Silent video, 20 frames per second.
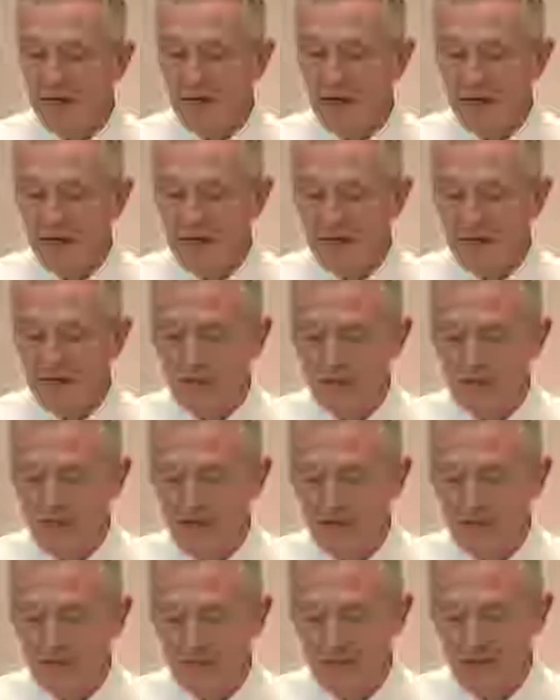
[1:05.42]
And he
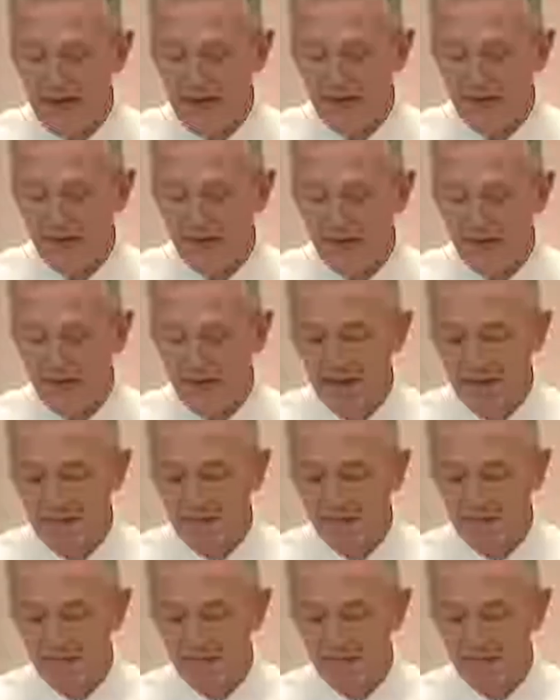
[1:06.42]
said that uh,